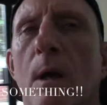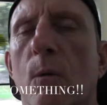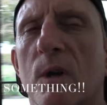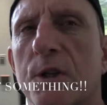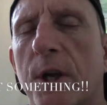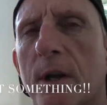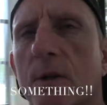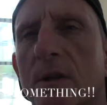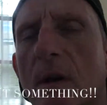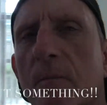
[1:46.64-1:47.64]
Once you get
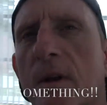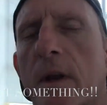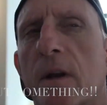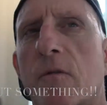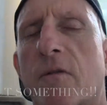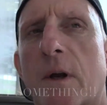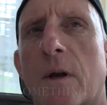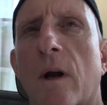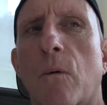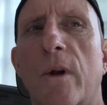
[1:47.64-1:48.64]
your something that you
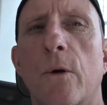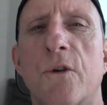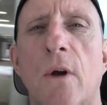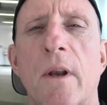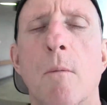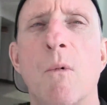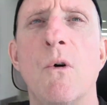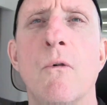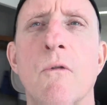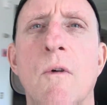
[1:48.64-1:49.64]
figured out what you're trying to
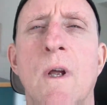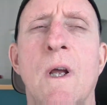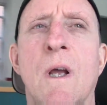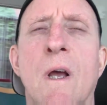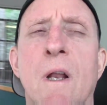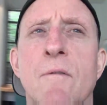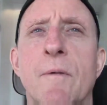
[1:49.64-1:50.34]
move out